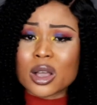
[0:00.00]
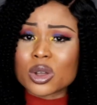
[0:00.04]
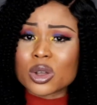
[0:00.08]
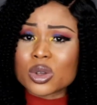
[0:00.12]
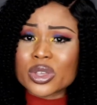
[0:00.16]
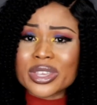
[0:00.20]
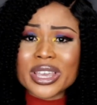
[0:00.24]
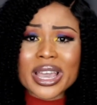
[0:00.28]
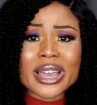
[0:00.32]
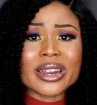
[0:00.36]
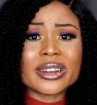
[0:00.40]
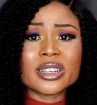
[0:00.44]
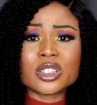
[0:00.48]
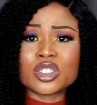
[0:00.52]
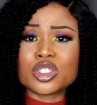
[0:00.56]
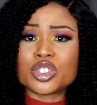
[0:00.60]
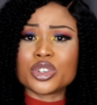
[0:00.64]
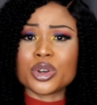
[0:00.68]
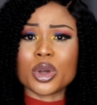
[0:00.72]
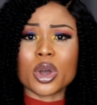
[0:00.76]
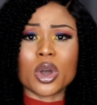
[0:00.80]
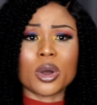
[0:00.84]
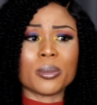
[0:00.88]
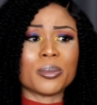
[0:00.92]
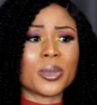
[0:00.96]
Get a
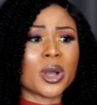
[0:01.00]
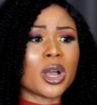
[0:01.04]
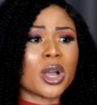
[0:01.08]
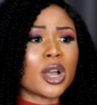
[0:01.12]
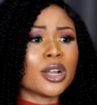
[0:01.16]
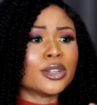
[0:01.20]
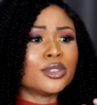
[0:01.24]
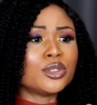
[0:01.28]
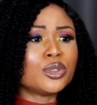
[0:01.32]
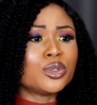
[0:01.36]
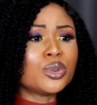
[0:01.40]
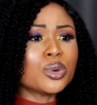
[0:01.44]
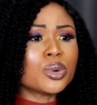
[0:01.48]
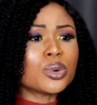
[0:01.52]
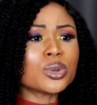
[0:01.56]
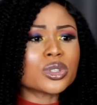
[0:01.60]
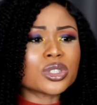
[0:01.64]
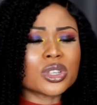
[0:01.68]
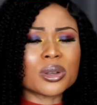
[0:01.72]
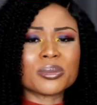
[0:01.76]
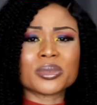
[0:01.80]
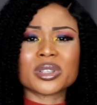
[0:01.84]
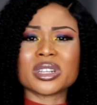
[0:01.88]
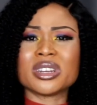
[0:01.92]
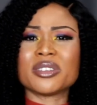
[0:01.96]
job. Do
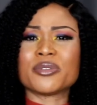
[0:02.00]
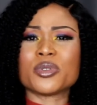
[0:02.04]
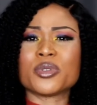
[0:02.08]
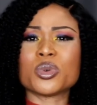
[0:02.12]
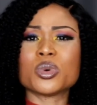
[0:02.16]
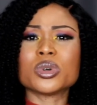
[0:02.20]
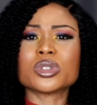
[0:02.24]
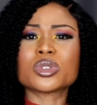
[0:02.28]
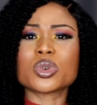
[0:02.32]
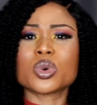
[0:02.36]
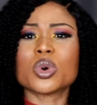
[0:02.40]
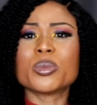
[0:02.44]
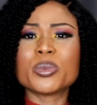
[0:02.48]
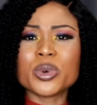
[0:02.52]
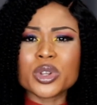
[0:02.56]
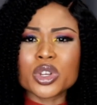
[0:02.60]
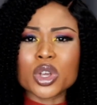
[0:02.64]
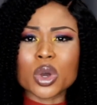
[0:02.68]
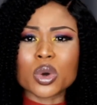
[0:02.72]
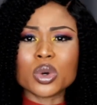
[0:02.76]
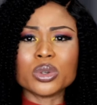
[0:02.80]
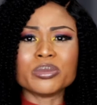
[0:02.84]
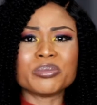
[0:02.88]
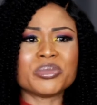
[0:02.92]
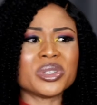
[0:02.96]
something. If you want to open your
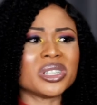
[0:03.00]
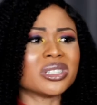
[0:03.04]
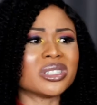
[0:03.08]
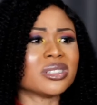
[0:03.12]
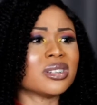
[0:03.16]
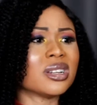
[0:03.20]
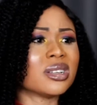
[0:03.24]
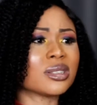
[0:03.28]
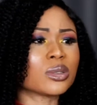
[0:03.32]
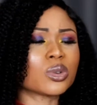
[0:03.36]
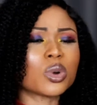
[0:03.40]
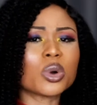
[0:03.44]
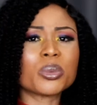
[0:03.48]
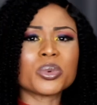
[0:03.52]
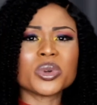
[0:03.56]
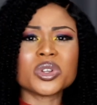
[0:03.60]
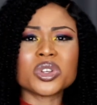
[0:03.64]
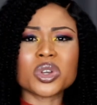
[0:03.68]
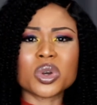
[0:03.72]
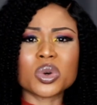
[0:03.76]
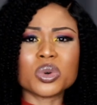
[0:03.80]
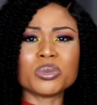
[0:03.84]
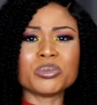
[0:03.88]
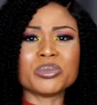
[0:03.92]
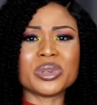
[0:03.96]
own business, open
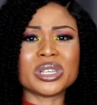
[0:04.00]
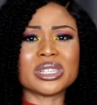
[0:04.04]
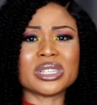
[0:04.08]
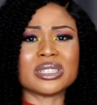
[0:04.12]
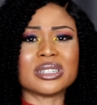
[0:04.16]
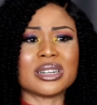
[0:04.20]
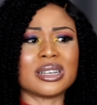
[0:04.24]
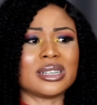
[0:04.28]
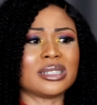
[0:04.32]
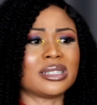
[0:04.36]
your own business.